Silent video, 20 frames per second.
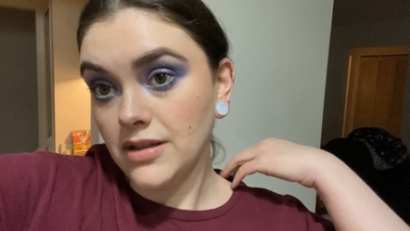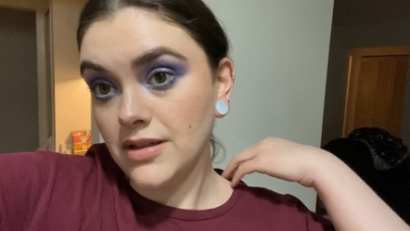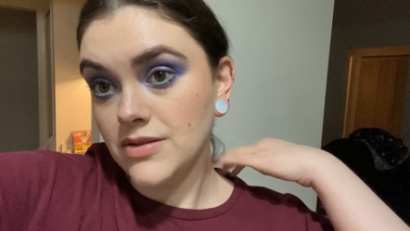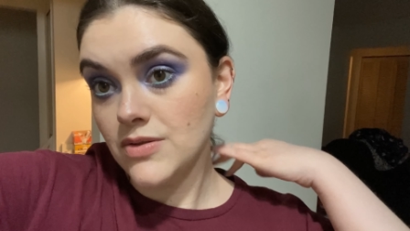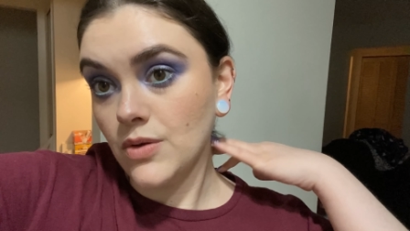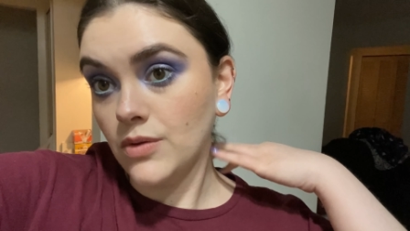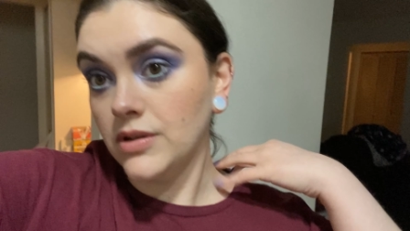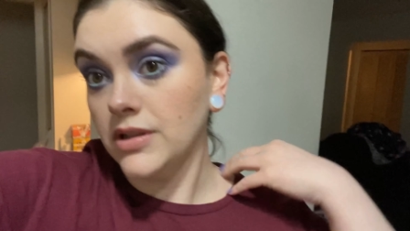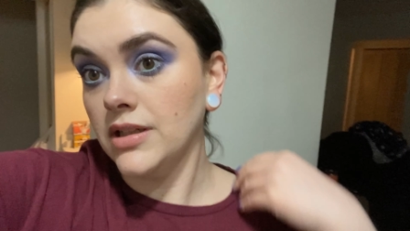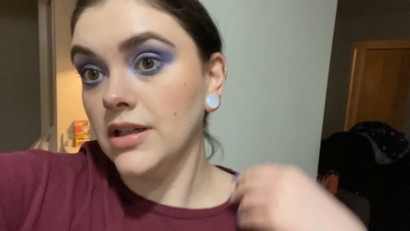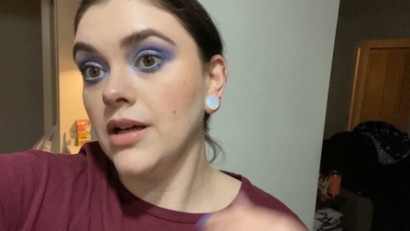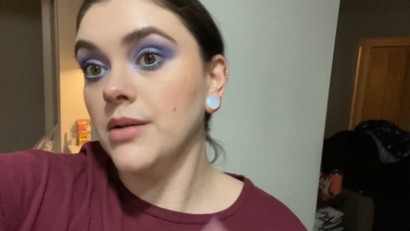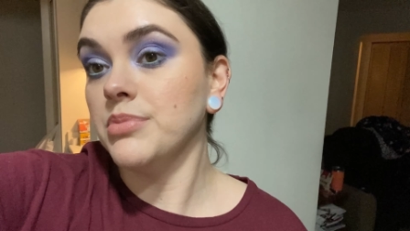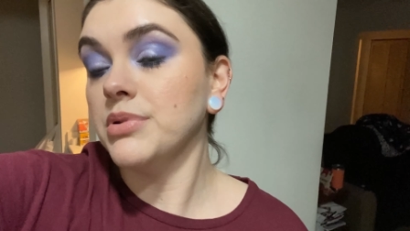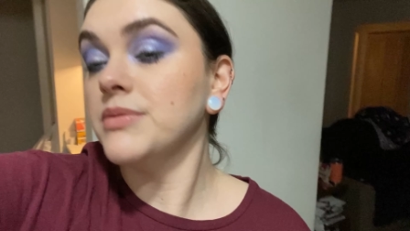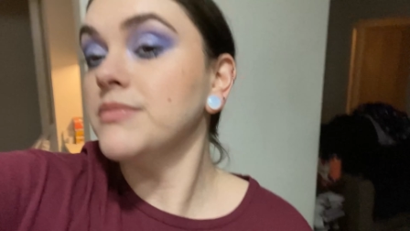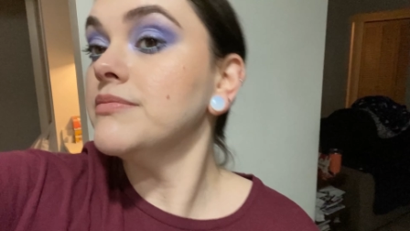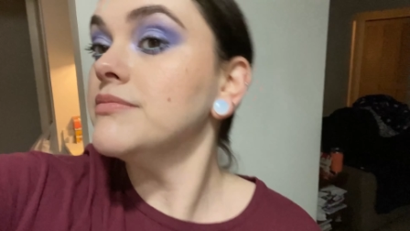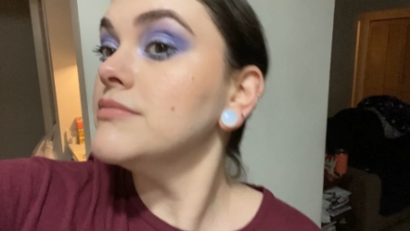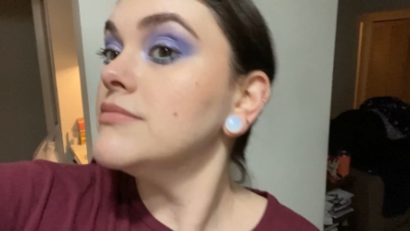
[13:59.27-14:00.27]
It's holding up
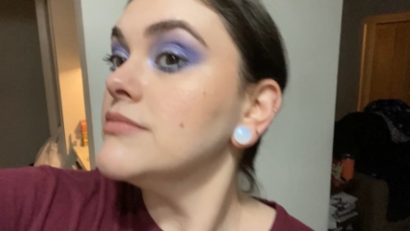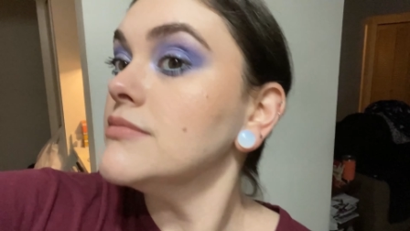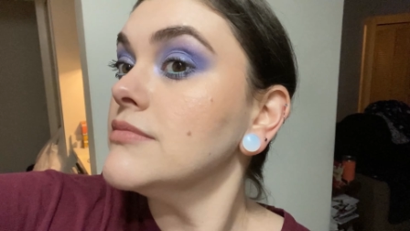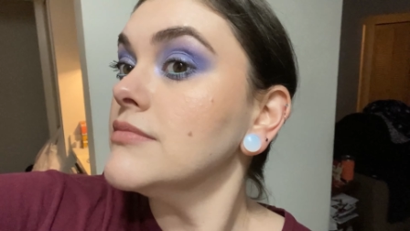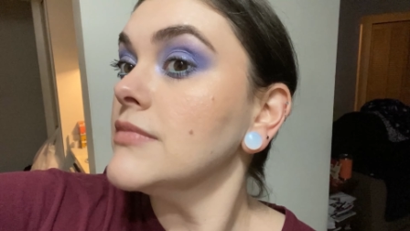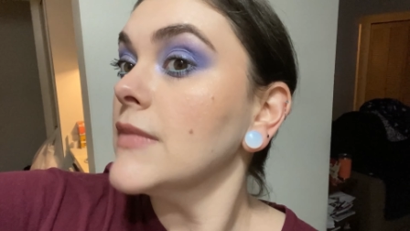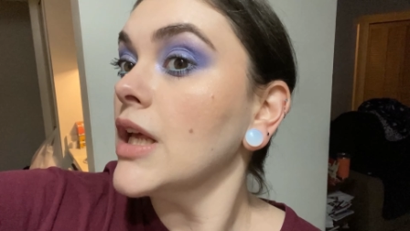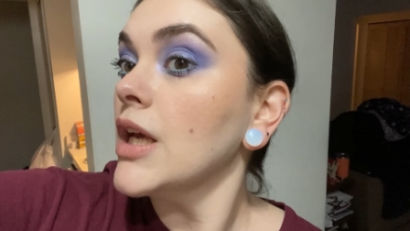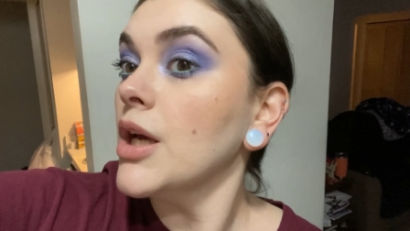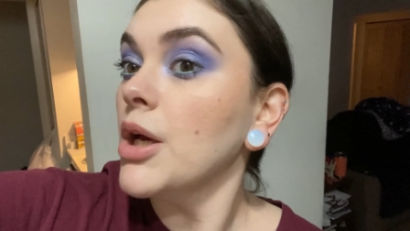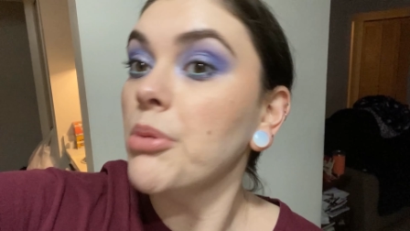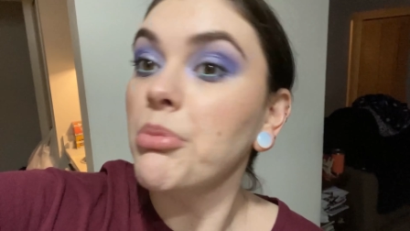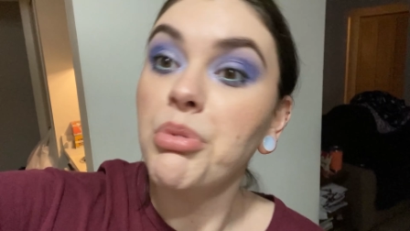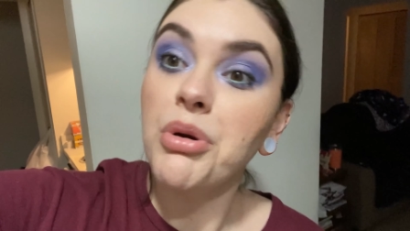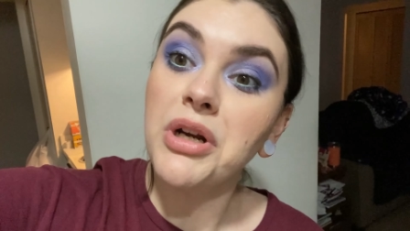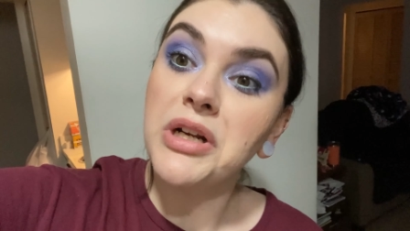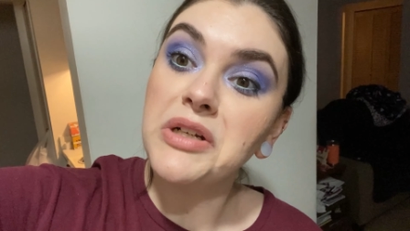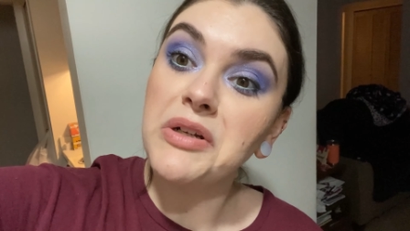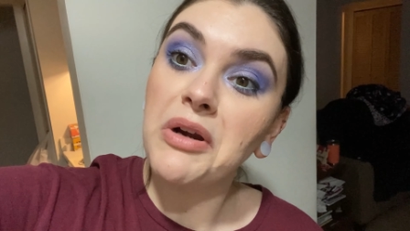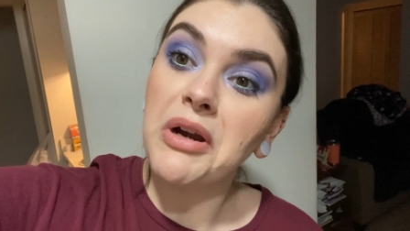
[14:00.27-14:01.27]

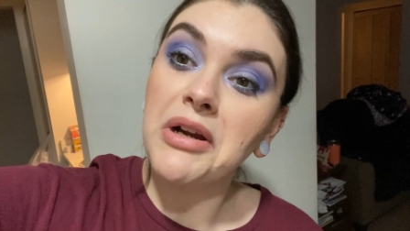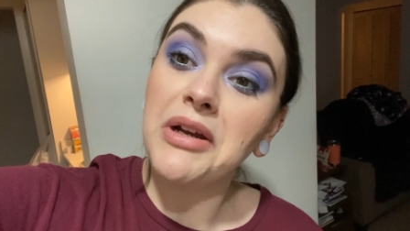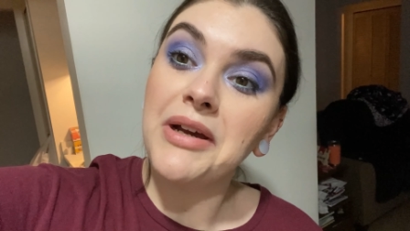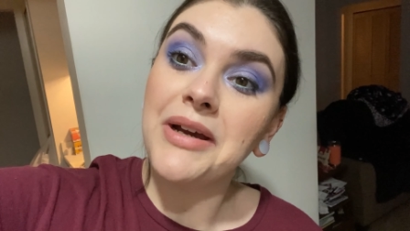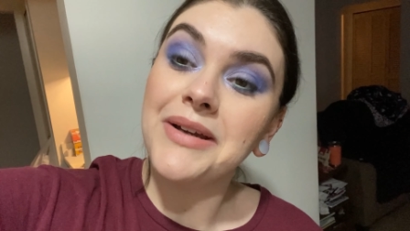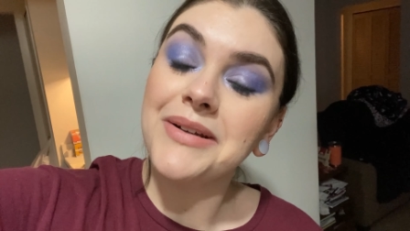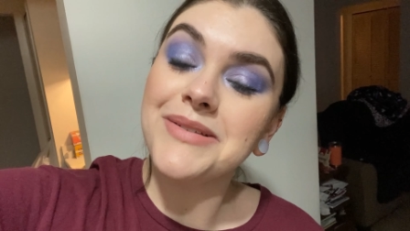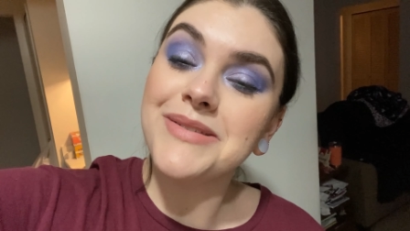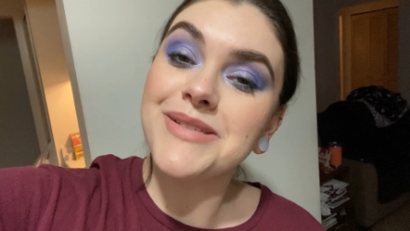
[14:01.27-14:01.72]
pretty darn good.